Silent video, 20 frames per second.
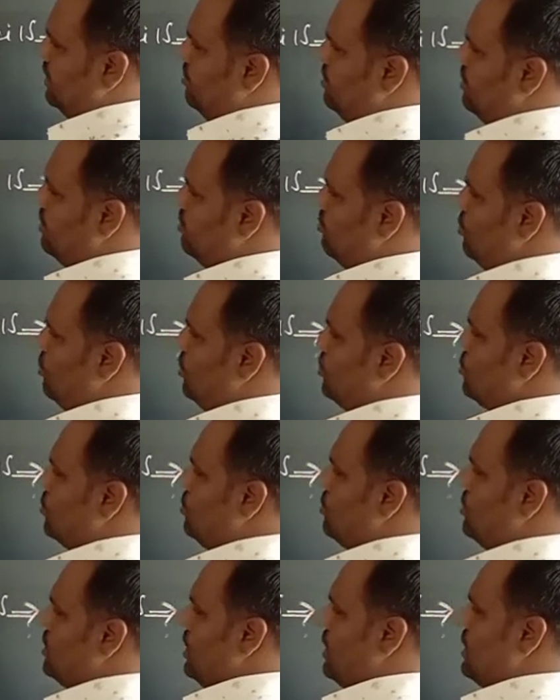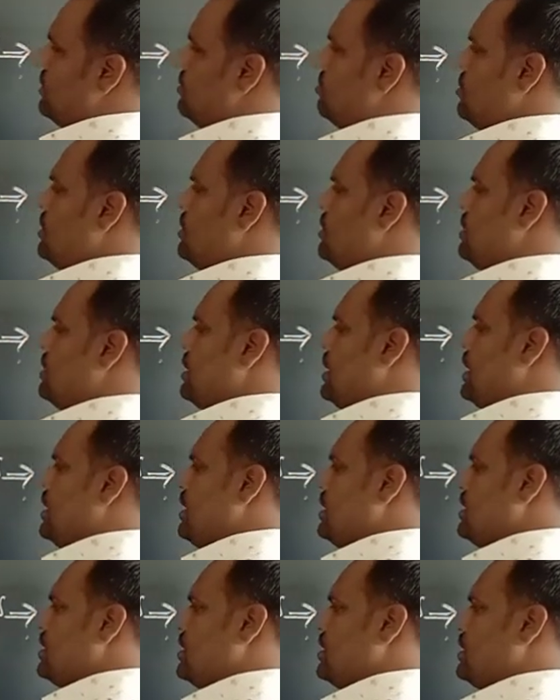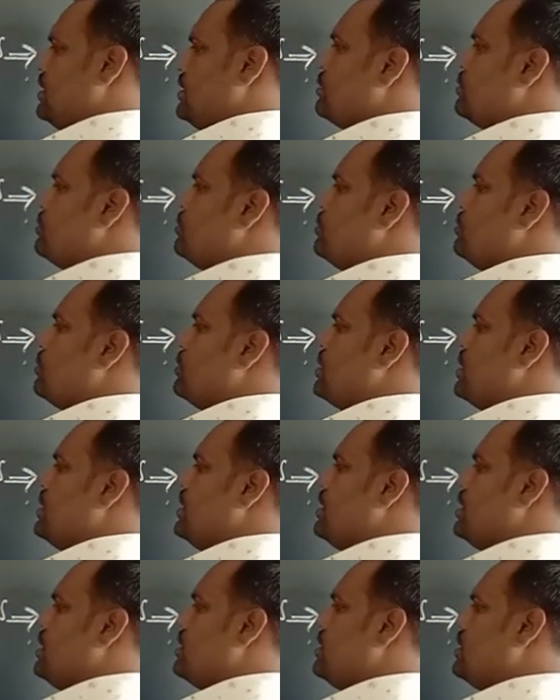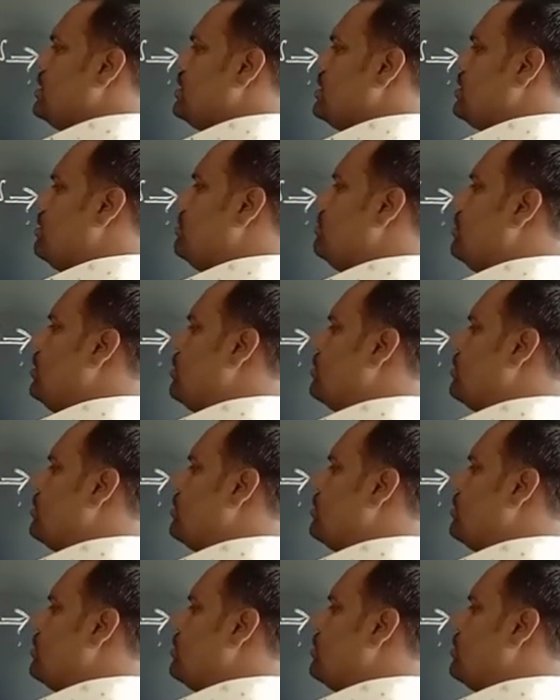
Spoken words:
molecule transfer the energy to inert molecule,